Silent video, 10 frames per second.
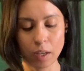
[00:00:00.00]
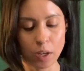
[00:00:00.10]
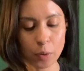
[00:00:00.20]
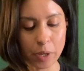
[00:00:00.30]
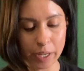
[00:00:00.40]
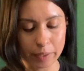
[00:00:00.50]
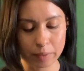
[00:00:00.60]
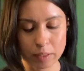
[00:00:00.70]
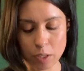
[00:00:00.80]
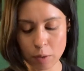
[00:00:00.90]
Okay,
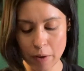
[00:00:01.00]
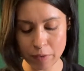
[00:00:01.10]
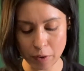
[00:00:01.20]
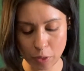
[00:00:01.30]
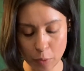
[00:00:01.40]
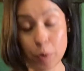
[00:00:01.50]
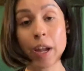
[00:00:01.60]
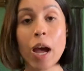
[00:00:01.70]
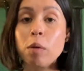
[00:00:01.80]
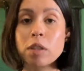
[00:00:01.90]
so after 3
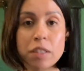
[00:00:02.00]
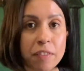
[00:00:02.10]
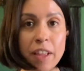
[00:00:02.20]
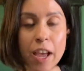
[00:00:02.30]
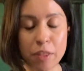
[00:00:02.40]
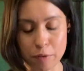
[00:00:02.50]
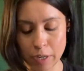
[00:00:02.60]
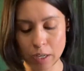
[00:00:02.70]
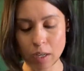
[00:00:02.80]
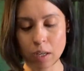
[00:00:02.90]
hours of
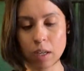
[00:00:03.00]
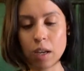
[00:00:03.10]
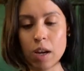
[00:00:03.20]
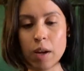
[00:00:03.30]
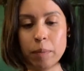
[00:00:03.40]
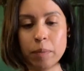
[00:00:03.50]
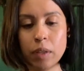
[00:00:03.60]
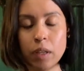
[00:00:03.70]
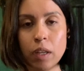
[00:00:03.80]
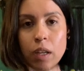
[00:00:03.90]
gathering,
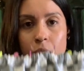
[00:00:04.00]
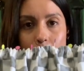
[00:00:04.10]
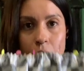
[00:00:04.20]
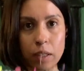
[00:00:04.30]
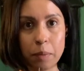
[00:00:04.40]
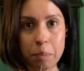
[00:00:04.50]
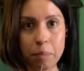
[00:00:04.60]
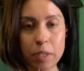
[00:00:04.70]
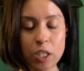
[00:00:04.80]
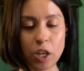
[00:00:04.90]
the
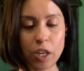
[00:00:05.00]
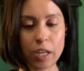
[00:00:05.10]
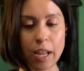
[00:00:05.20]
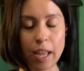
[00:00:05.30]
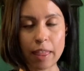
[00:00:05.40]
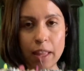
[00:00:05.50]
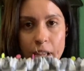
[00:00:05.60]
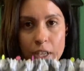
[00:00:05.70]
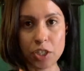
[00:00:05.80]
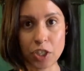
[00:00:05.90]
skirt and
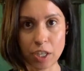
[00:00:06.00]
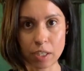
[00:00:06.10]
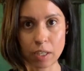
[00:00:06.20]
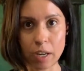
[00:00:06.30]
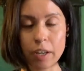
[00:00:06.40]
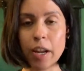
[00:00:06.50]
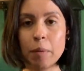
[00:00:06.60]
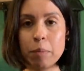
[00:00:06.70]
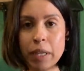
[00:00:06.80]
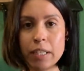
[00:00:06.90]
the shirt are now
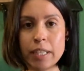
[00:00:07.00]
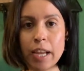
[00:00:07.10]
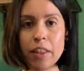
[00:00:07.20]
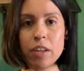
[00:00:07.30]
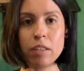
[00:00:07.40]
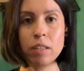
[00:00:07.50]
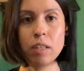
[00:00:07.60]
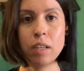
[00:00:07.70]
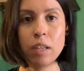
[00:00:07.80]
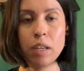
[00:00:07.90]
pinned together.
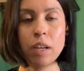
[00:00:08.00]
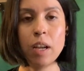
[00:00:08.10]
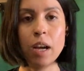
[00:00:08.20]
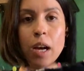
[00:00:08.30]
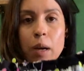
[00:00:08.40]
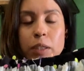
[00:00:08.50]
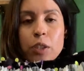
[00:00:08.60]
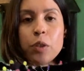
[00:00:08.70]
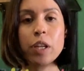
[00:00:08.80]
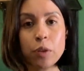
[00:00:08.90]
So
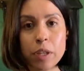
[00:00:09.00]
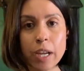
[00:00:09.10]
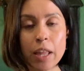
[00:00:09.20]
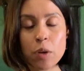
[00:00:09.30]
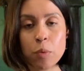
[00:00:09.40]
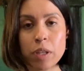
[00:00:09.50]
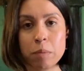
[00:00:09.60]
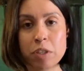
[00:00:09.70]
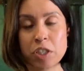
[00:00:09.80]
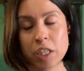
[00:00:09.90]
you can do the gather with a
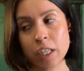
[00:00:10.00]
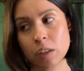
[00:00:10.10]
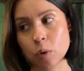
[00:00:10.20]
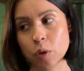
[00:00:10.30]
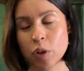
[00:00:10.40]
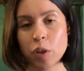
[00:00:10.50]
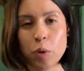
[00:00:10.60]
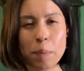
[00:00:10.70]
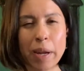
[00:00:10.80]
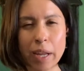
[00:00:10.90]
machine, or you can do
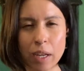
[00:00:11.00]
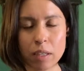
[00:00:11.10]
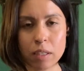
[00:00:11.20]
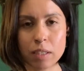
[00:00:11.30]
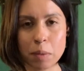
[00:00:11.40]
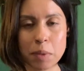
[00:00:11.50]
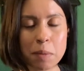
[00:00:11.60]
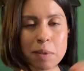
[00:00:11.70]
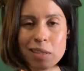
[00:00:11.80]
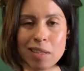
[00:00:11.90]
it by hand.
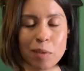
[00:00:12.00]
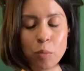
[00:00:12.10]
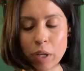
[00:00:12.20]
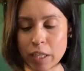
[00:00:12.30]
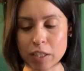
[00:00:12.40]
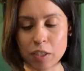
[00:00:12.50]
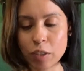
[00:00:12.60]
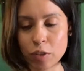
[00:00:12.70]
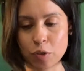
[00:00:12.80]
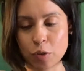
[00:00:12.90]
Sometimes it's like way easier
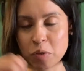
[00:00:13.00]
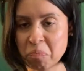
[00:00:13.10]
because it's just